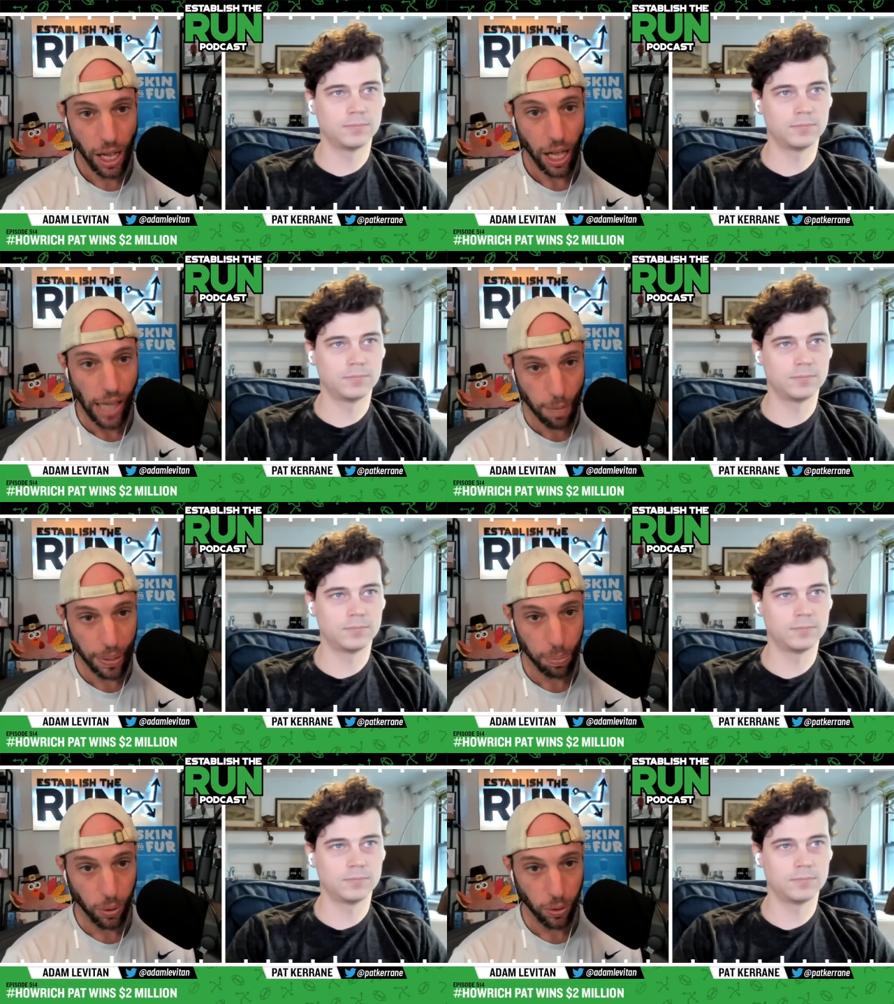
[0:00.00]
Speaker 1: A lot of
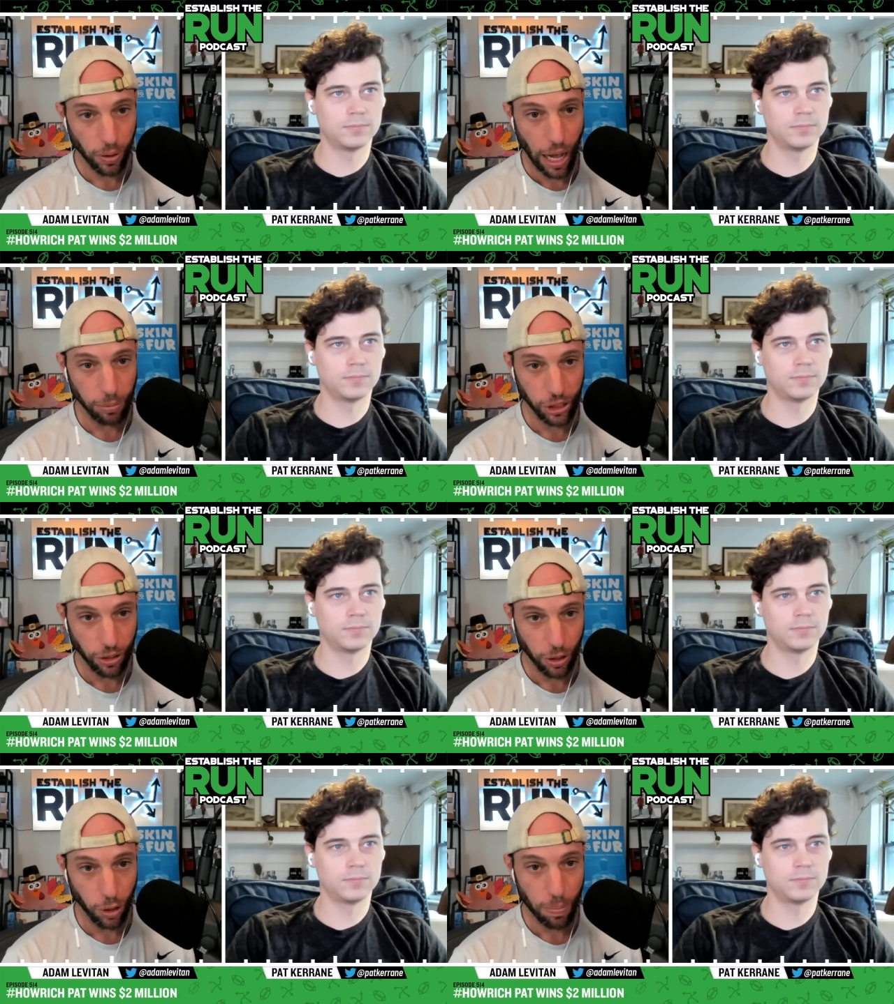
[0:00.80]
people, I'm sure,
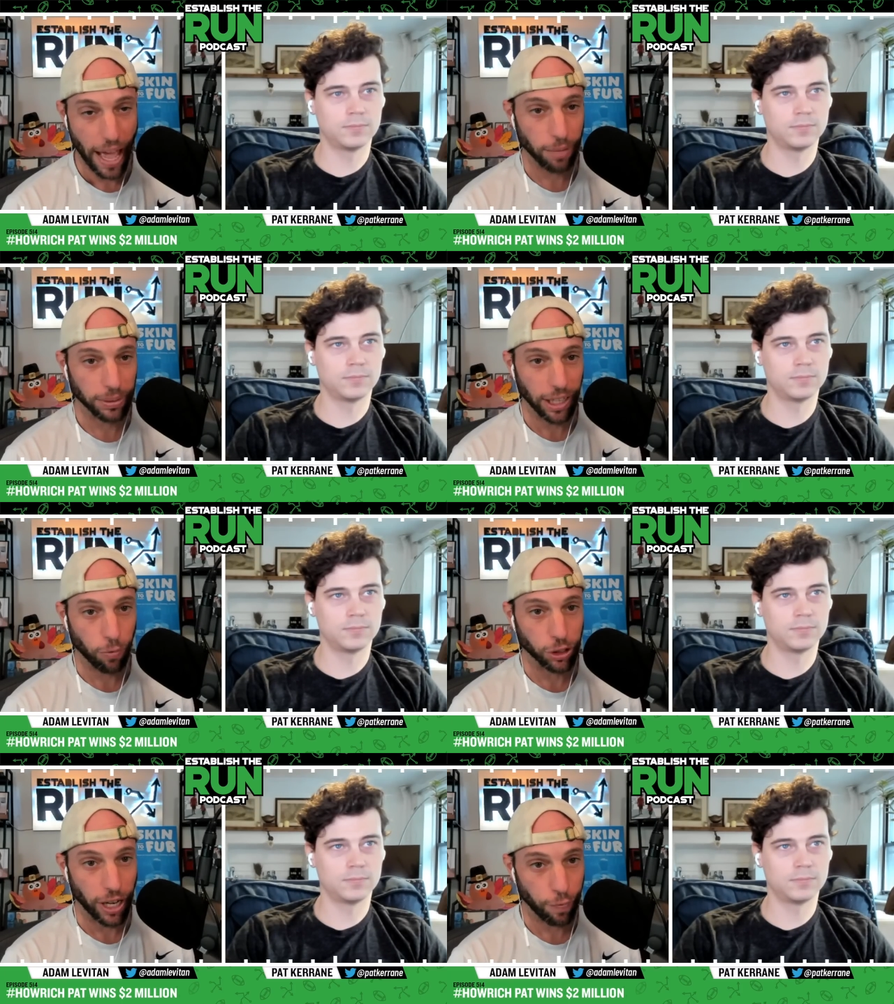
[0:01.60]
including Pat himself,
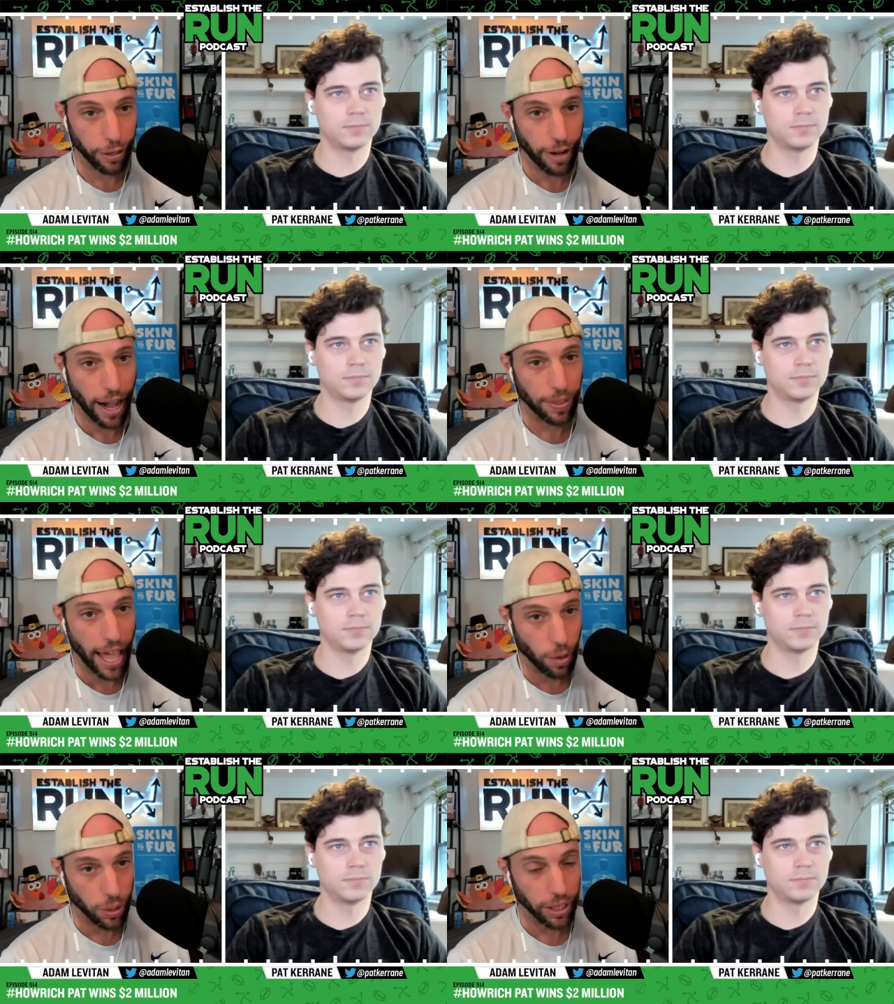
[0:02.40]
were trying to figure out the
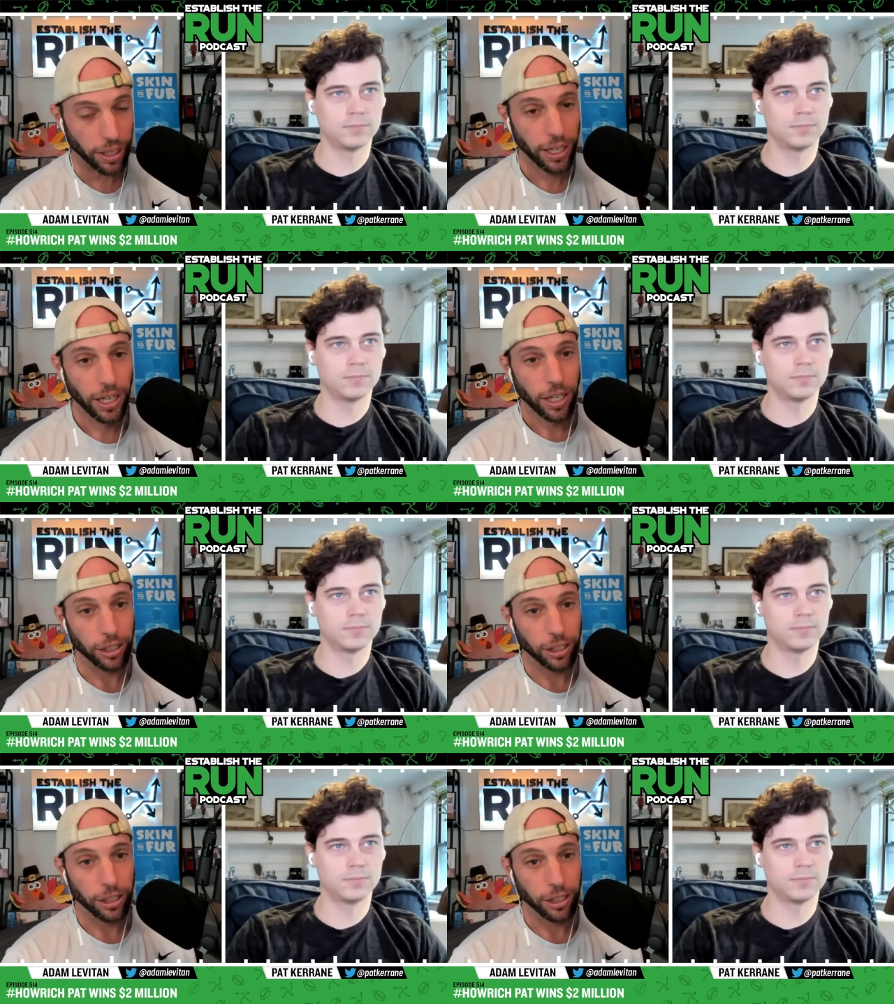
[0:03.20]
equity, the